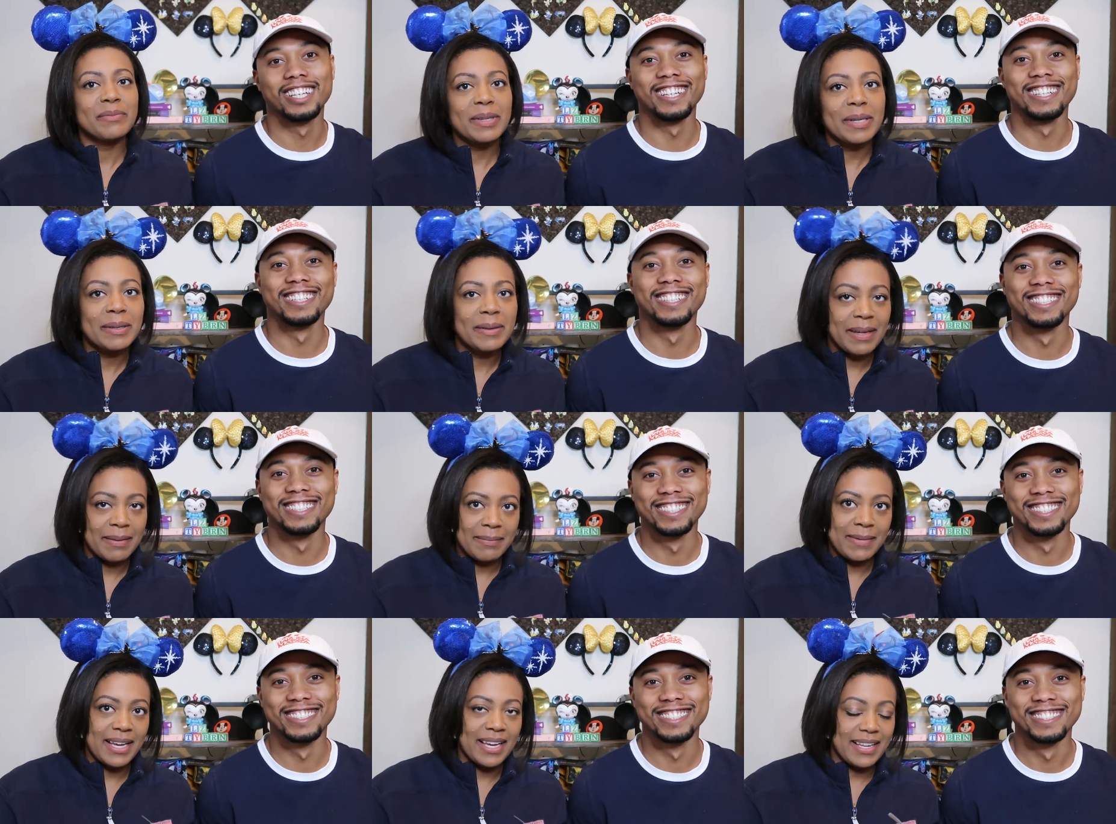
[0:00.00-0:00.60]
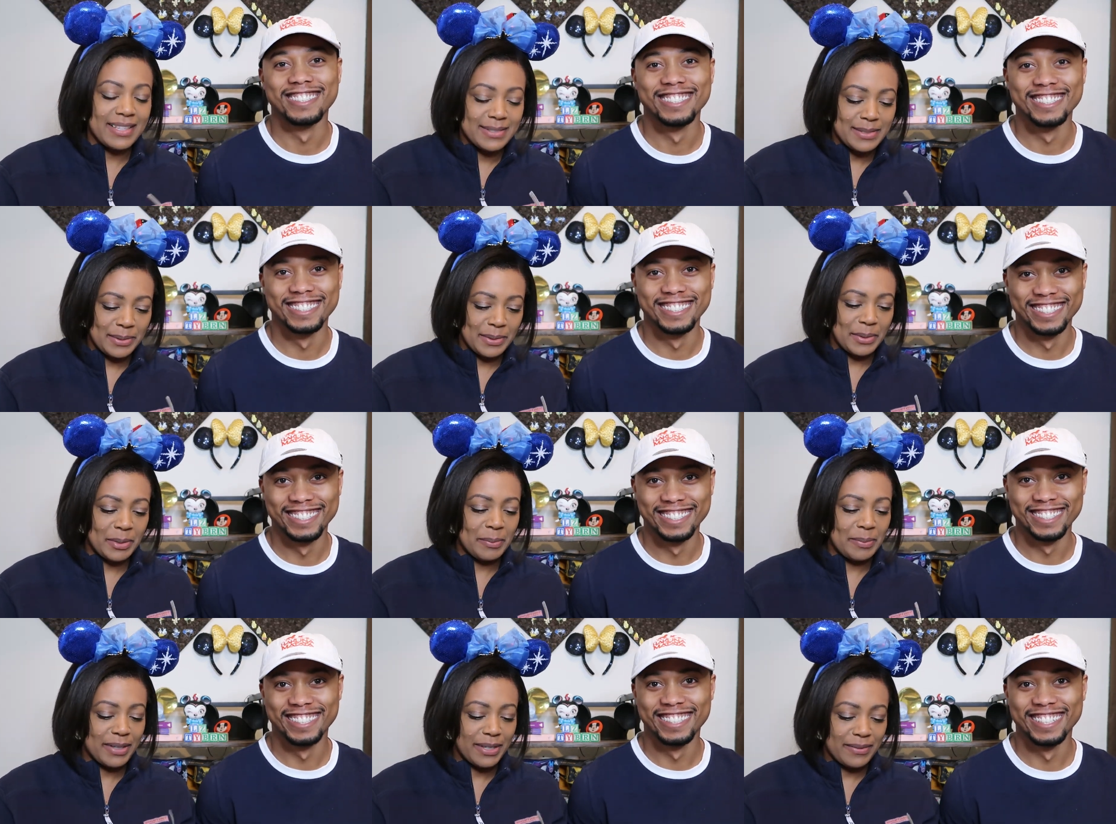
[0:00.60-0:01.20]
Speaker 1: But my head's
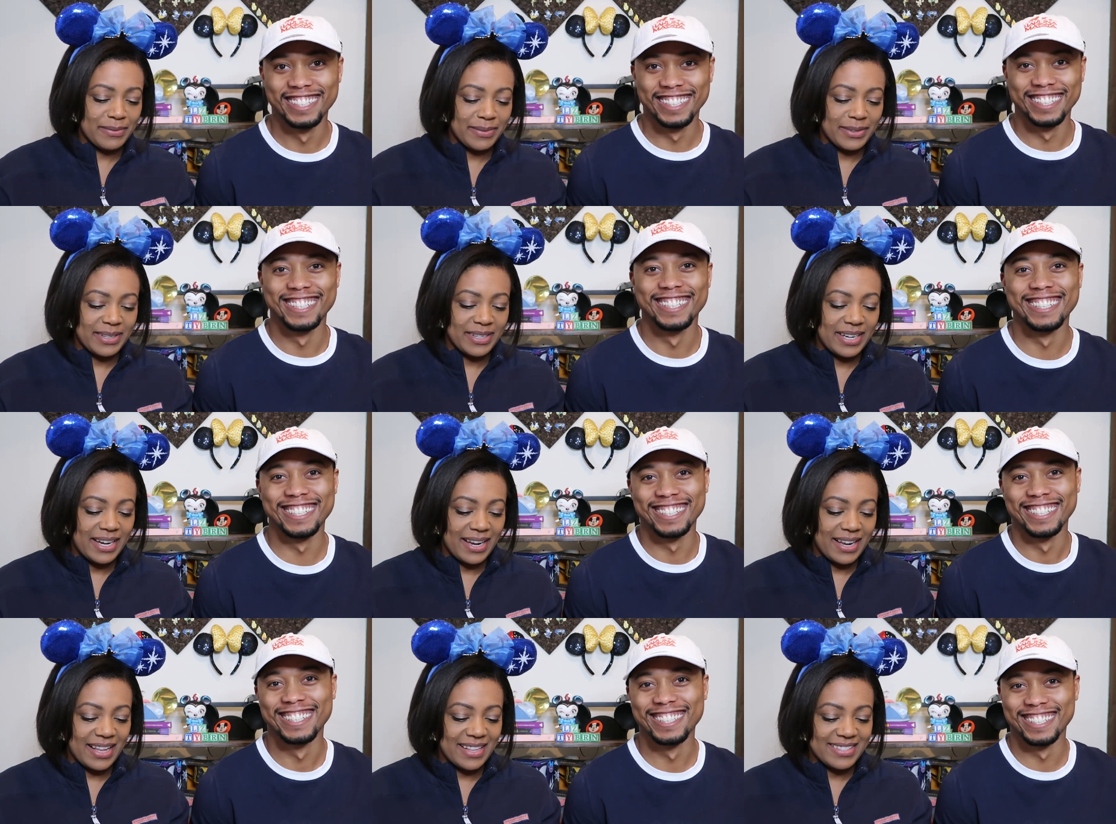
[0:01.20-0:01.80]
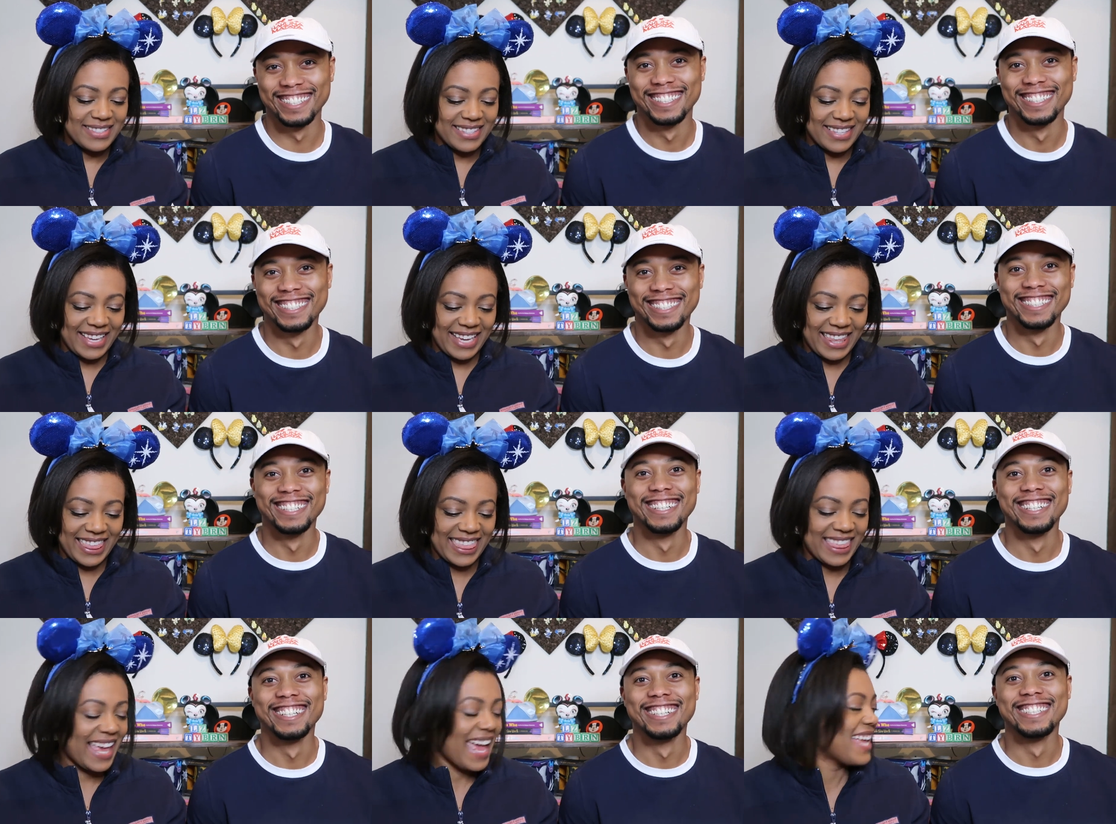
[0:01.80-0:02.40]
a little big for hats
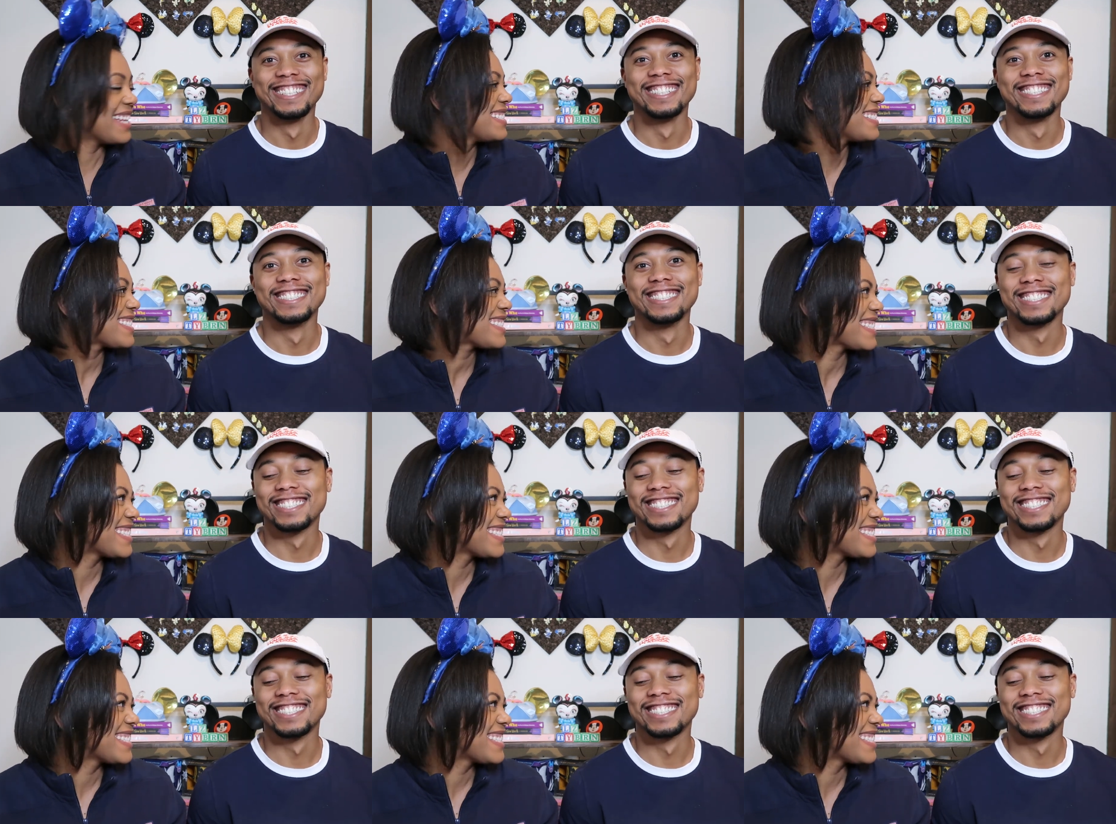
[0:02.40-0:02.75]
like that.